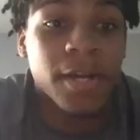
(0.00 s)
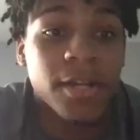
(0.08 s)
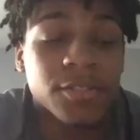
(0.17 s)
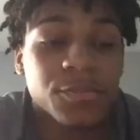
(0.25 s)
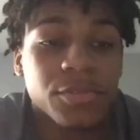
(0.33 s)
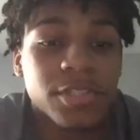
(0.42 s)
I was
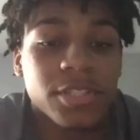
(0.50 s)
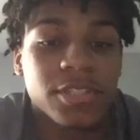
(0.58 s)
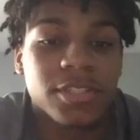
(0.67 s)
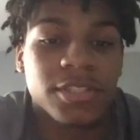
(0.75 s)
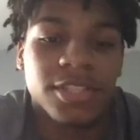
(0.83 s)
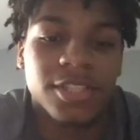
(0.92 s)

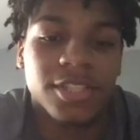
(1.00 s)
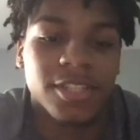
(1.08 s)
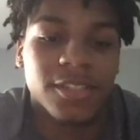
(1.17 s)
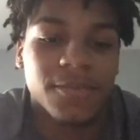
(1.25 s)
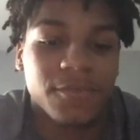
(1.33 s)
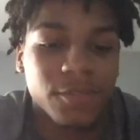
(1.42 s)
Brooks,
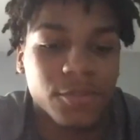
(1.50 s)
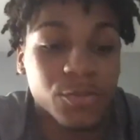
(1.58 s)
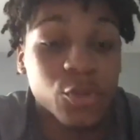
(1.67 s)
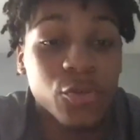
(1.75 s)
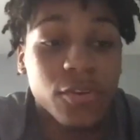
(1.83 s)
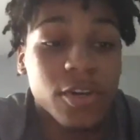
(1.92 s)
from
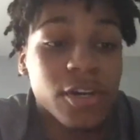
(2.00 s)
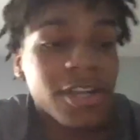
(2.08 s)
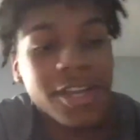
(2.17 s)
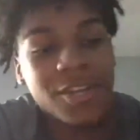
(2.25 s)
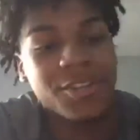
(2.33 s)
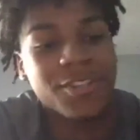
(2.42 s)
Duval
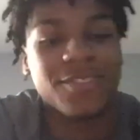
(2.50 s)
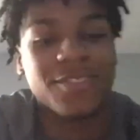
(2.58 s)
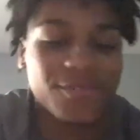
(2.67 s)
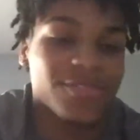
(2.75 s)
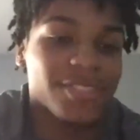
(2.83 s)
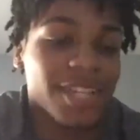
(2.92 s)
County,
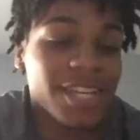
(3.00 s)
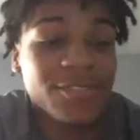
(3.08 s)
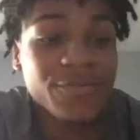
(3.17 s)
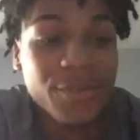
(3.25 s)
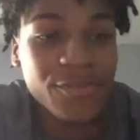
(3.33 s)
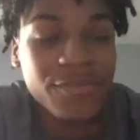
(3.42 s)

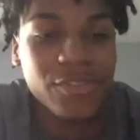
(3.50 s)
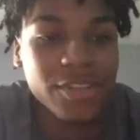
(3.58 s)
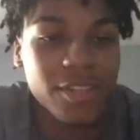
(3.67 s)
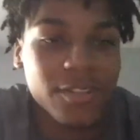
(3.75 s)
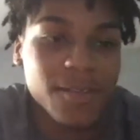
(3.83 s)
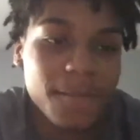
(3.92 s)
Jacksonville,
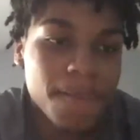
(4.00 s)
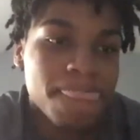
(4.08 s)
Florida,